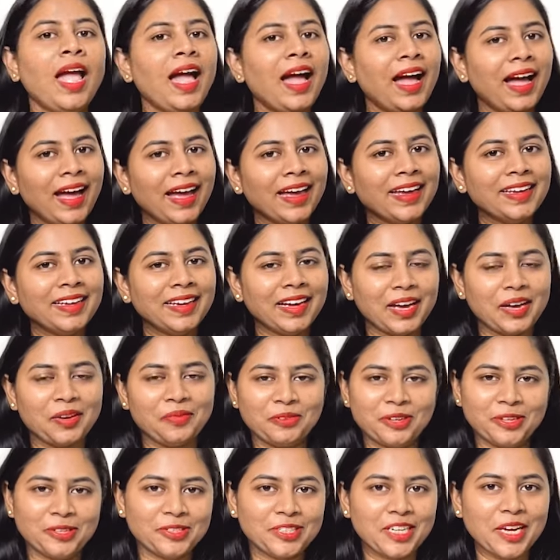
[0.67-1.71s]
Hi, I'm
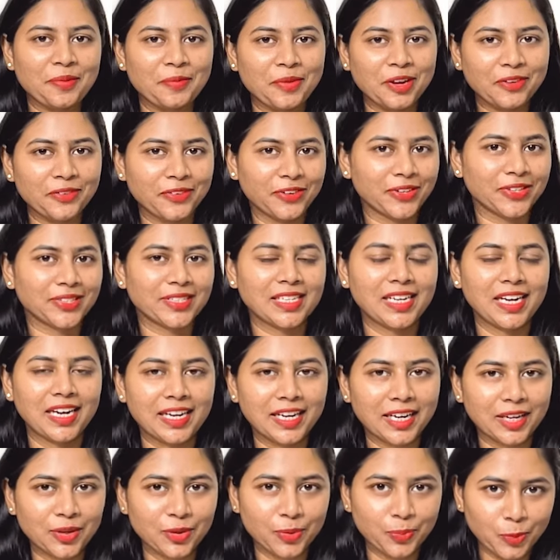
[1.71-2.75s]
Anusha. I make videos
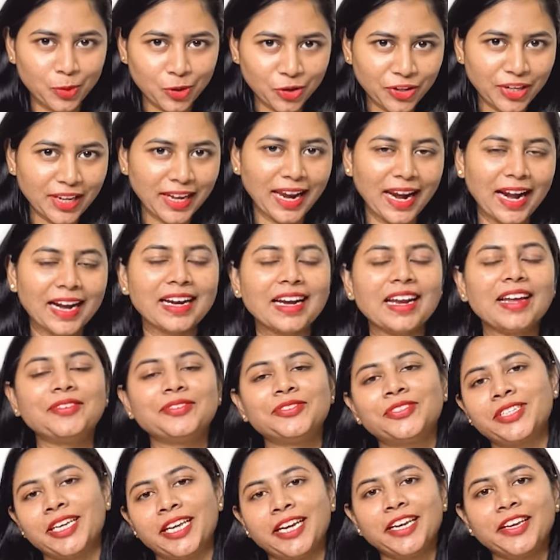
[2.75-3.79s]
related to beauty and
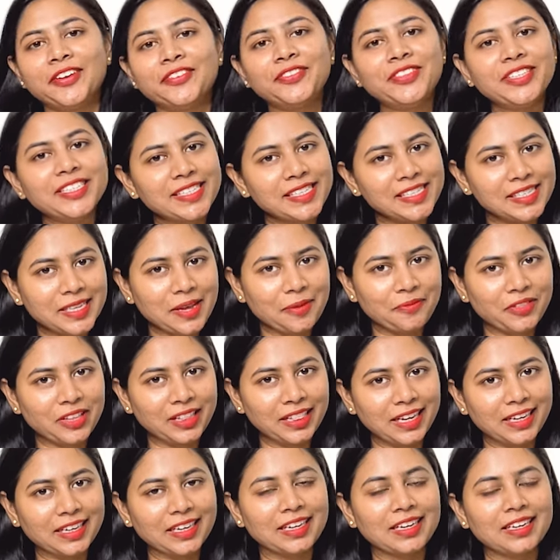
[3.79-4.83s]
lifestyle. If this is something
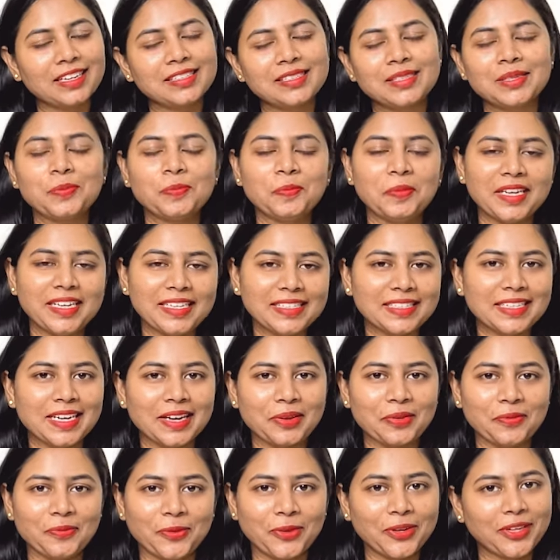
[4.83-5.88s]
that interests you, please take a
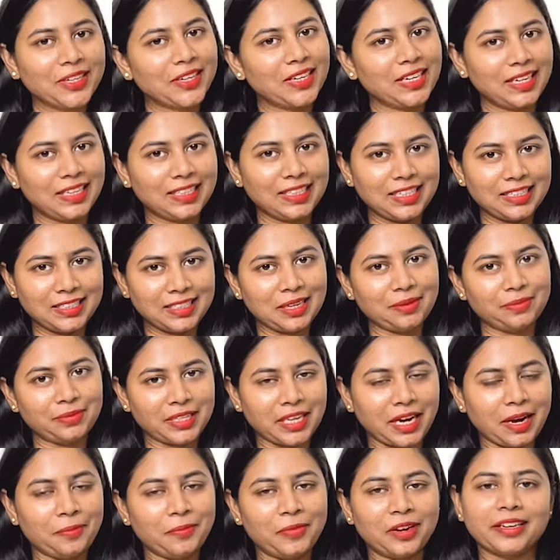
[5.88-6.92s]
moment to click that
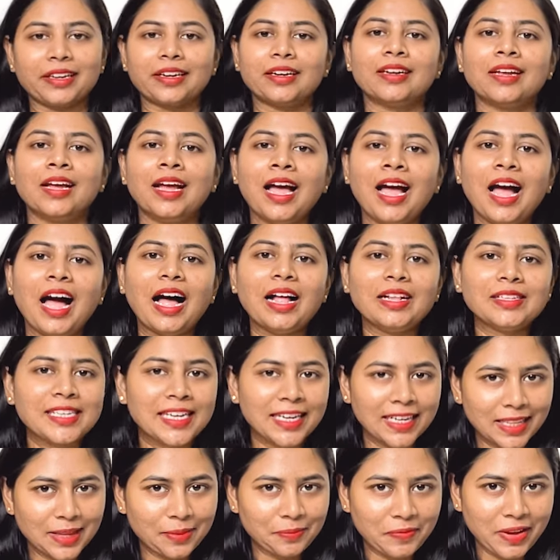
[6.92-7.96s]
subscribe button. Also
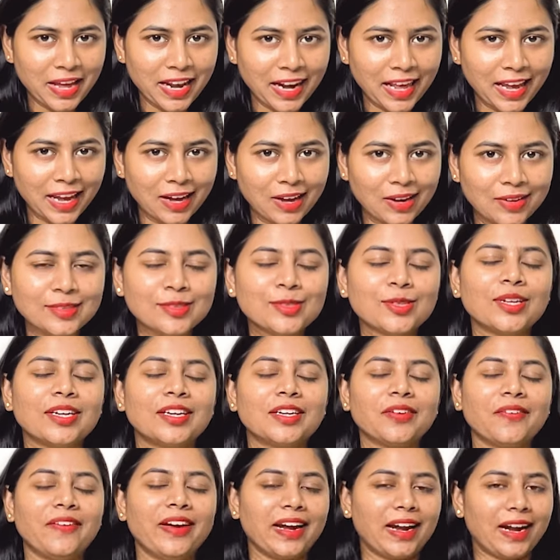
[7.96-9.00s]
hit the bell icon so that
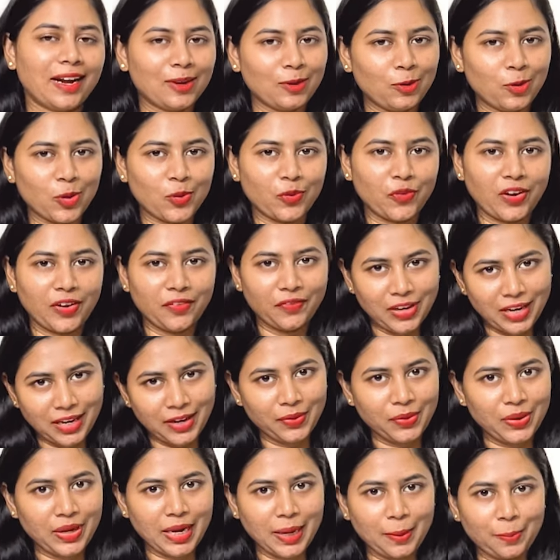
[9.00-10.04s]
you will get notified
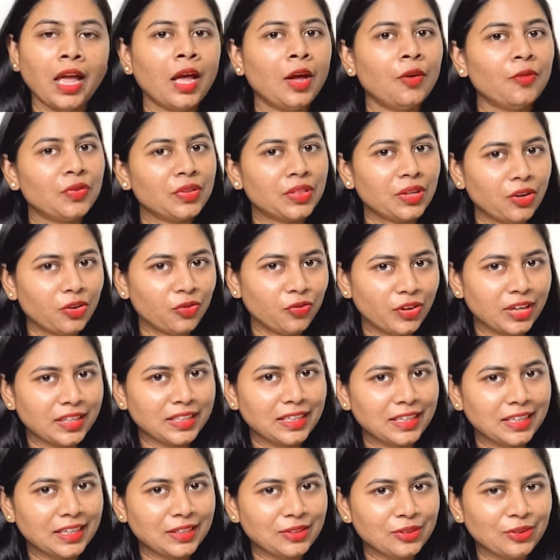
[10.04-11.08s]
whenever I upload. Without further
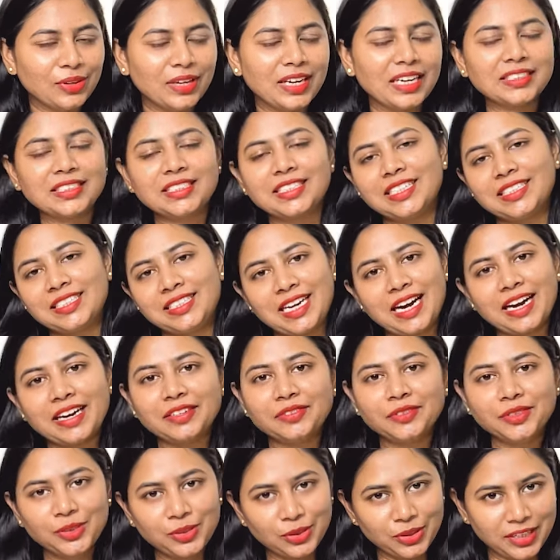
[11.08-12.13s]
ado, let's get started
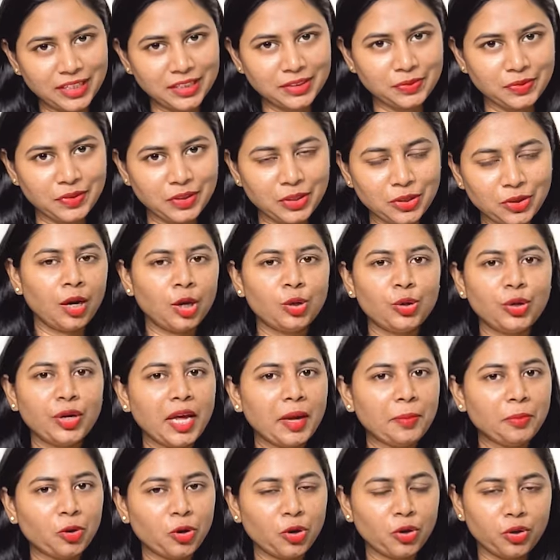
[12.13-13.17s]
with today's video. Today
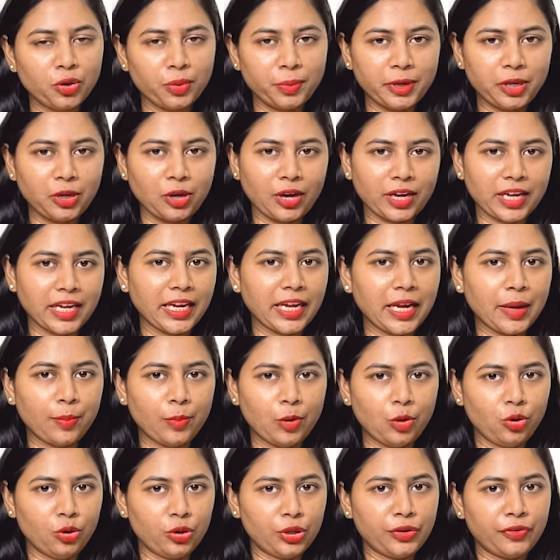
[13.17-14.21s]
I'm going to be talking
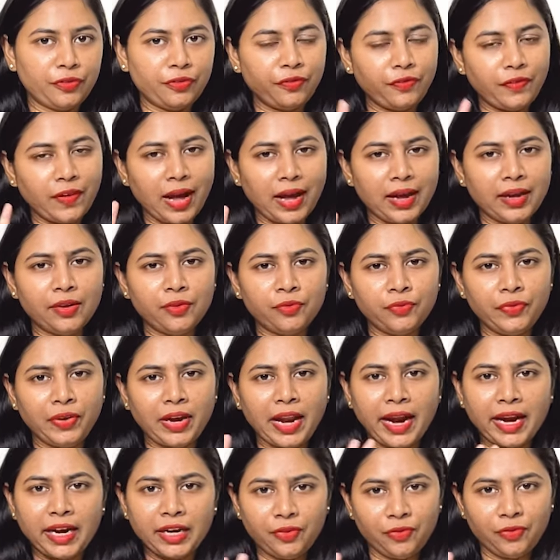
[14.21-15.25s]
about 5
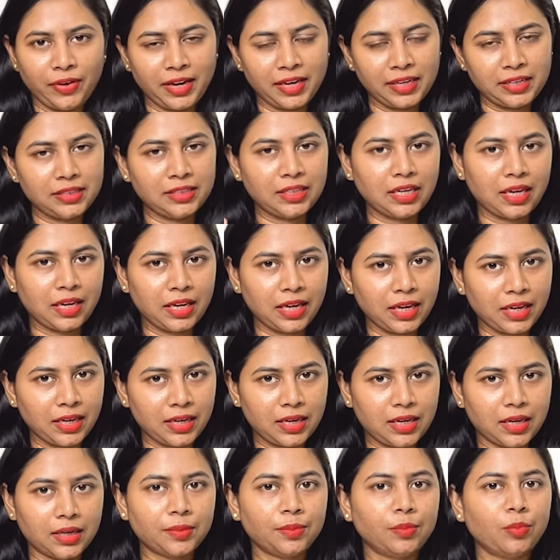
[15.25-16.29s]
lightweight gel-like
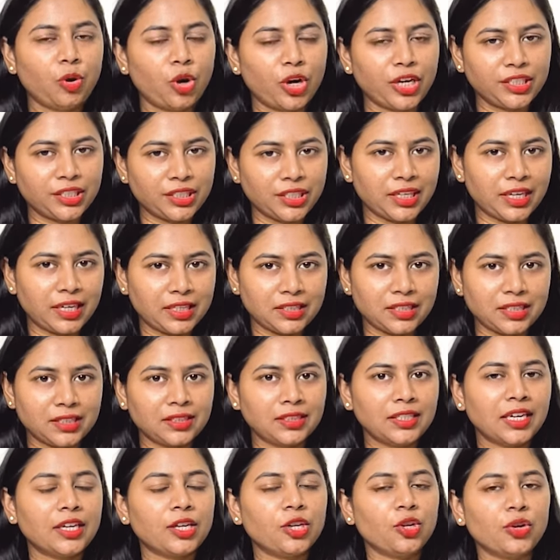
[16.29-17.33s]
moisturizers
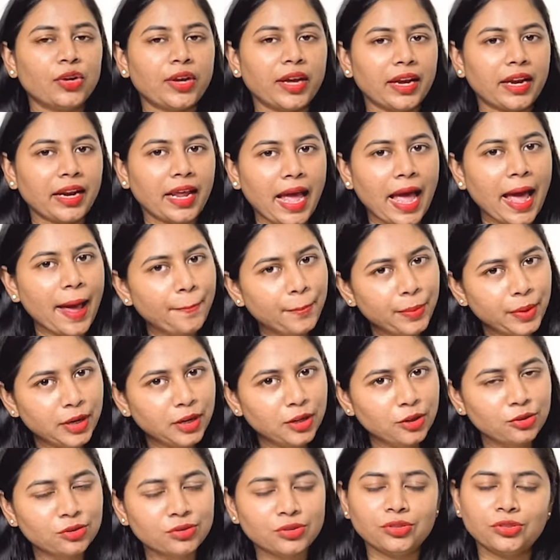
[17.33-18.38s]
that you can happily
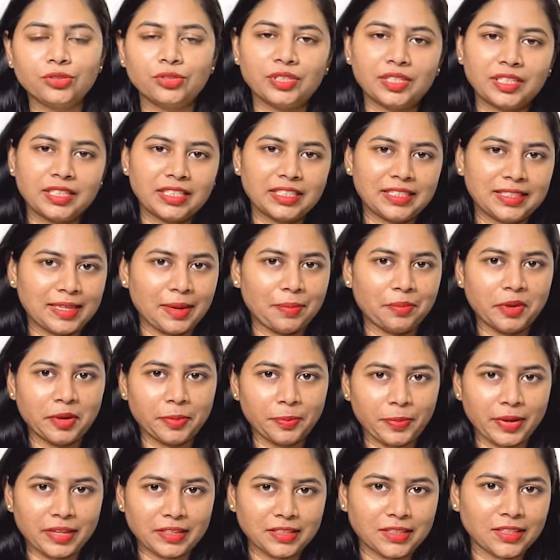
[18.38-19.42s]
use during the summer
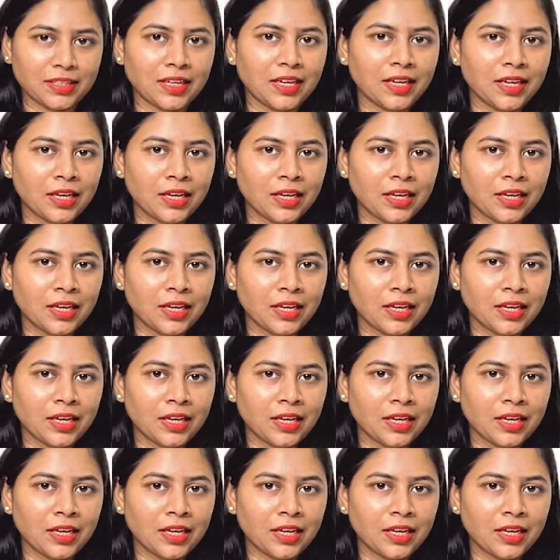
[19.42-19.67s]
months.